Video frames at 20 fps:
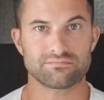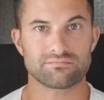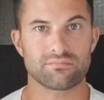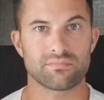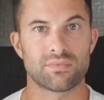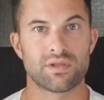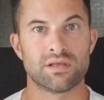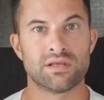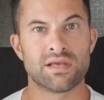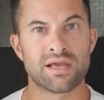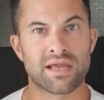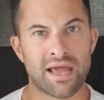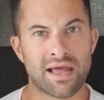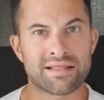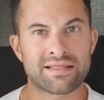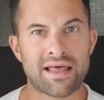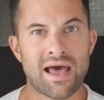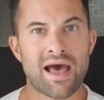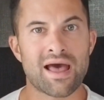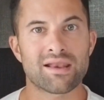You get
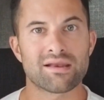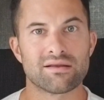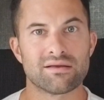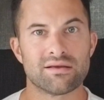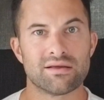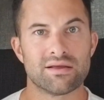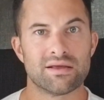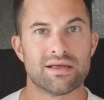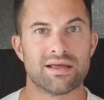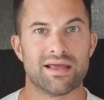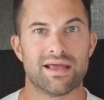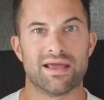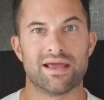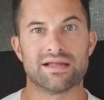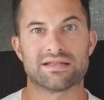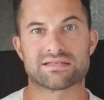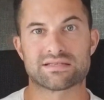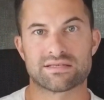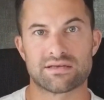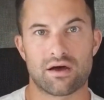that?
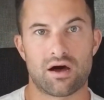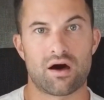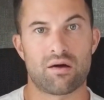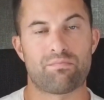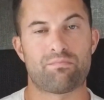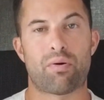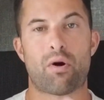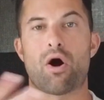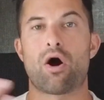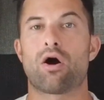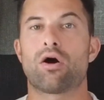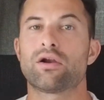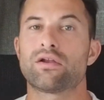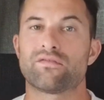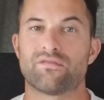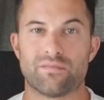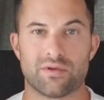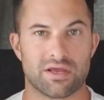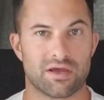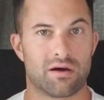It's a part of
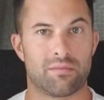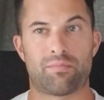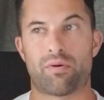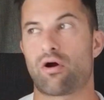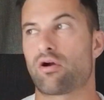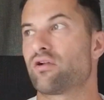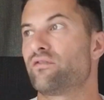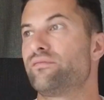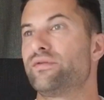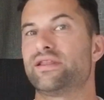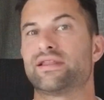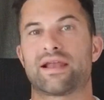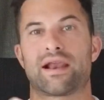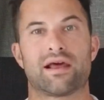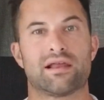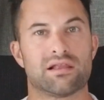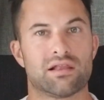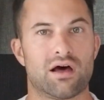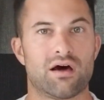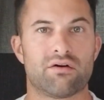me, a part of me that I
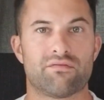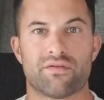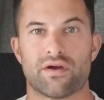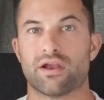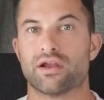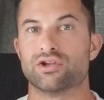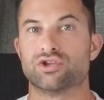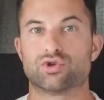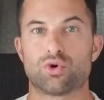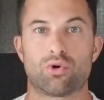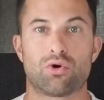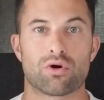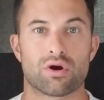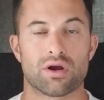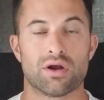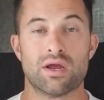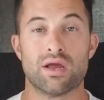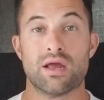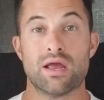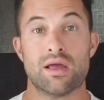love and adore
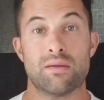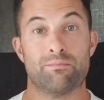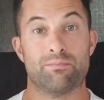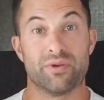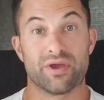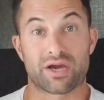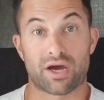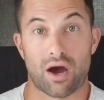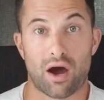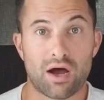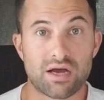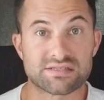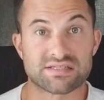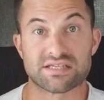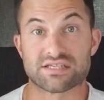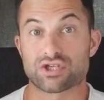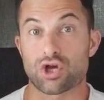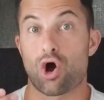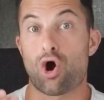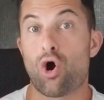because it's
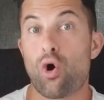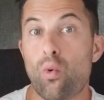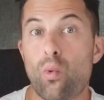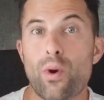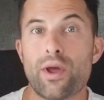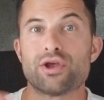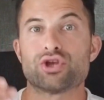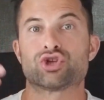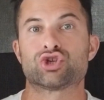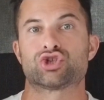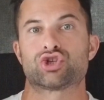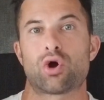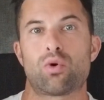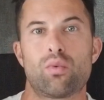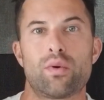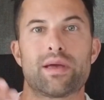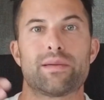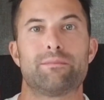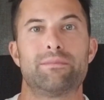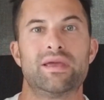always
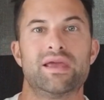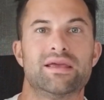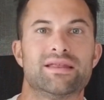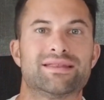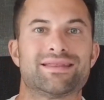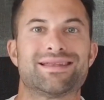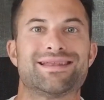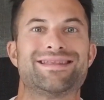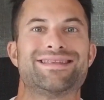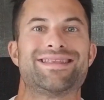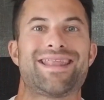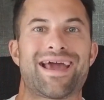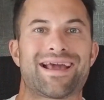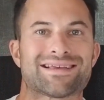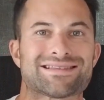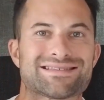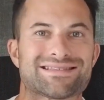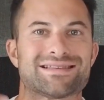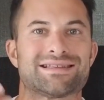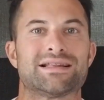showing me the
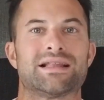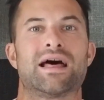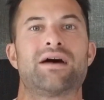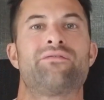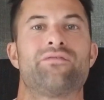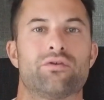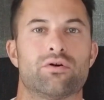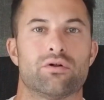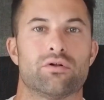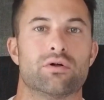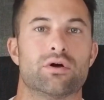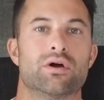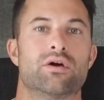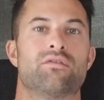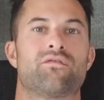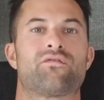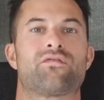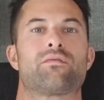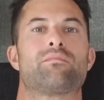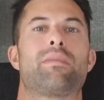next level
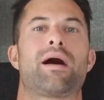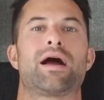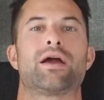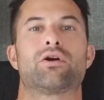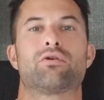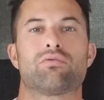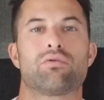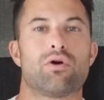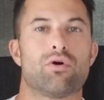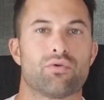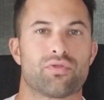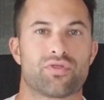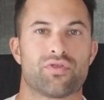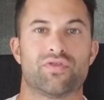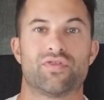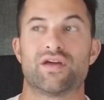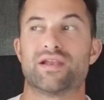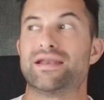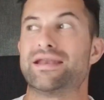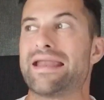for my growth, the
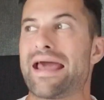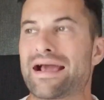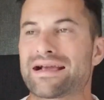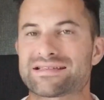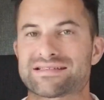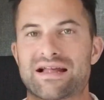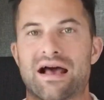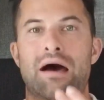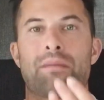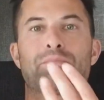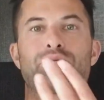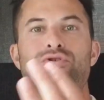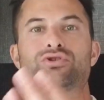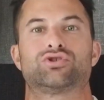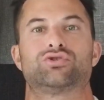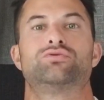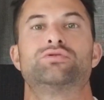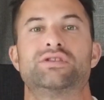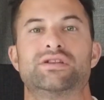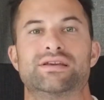next
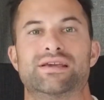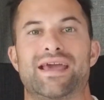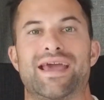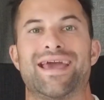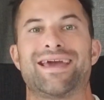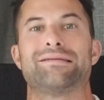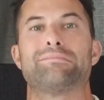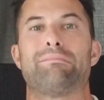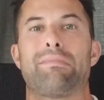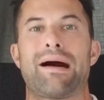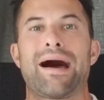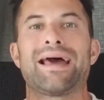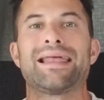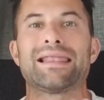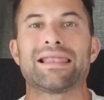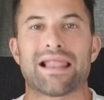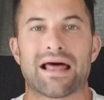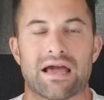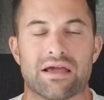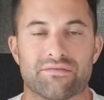opportunity in my
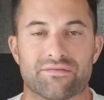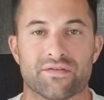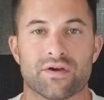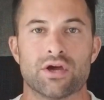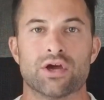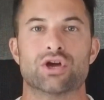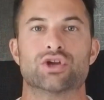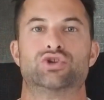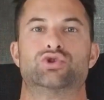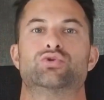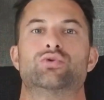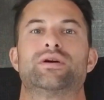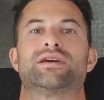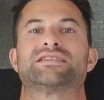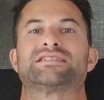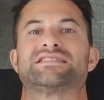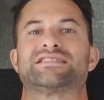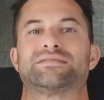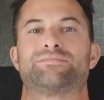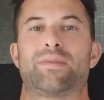life to
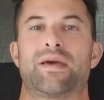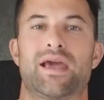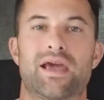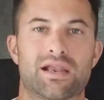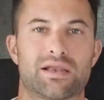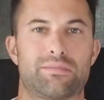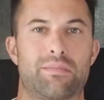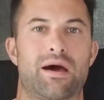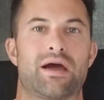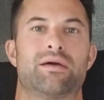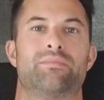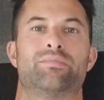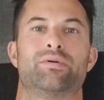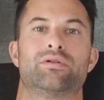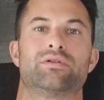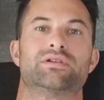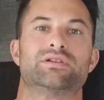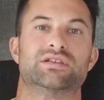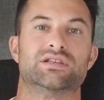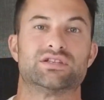expand my
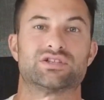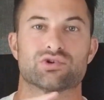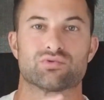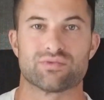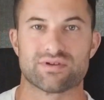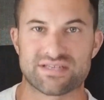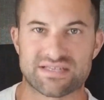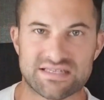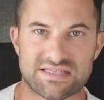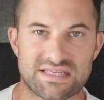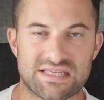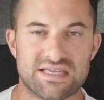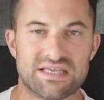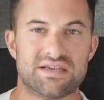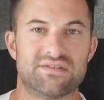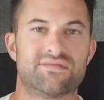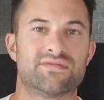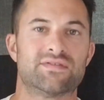ability to receive